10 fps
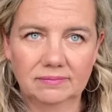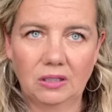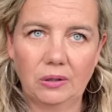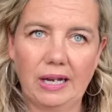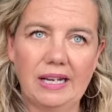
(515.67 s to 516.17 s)

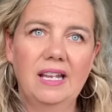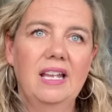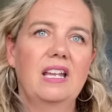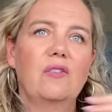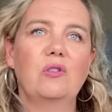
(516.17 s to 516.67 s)
Okay,
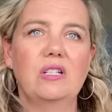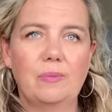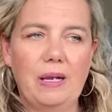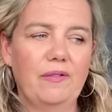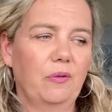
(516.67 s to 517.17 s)
if you need to
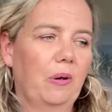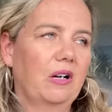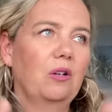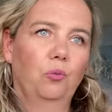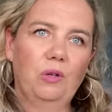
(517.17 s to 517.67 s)
pay for
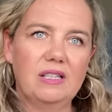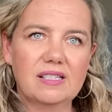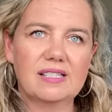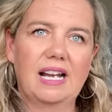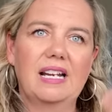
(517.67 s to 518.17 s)
parking, read the
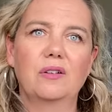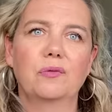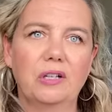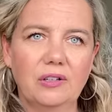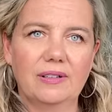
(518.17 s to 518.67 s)
sign,
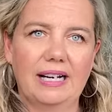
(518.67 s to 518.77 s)
figure it